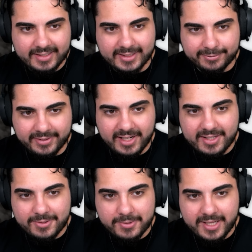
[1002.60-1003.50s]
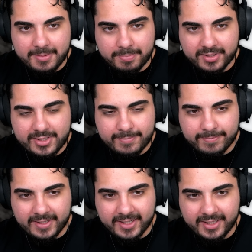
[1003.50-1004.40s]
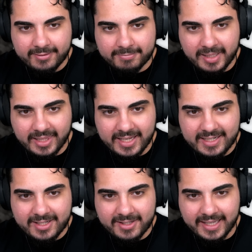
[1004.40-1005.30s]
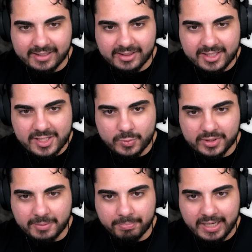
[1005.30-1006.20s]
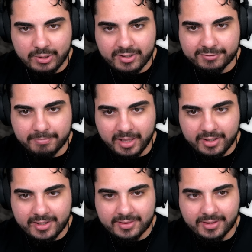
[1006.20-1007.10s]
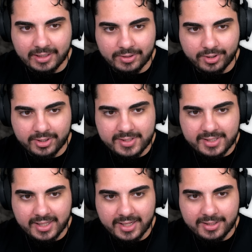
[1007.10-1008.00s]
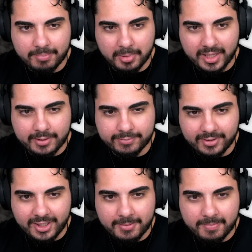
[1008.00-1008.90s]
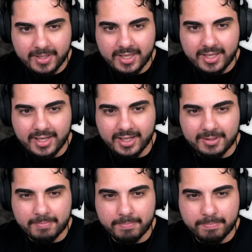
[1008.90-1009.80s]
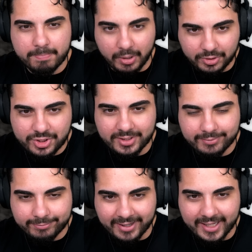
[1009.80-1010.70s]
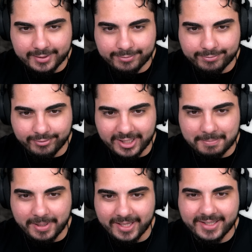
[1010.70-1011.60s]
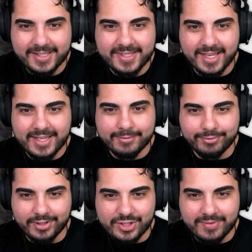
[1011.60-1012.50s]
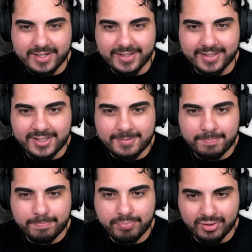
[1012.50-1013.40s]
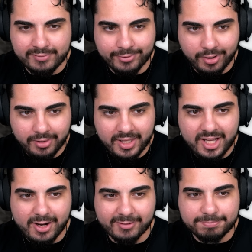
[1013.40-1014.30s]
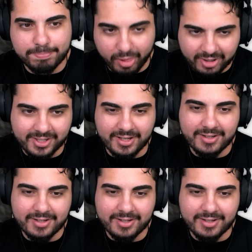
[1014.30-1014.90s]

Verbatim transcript: Defeating New Game Plus 5 Malenia Hitless with the power of Maliketh, the goddess slain Black Flame, and bullshit 5 frame parries featuring a spoonful of blocking.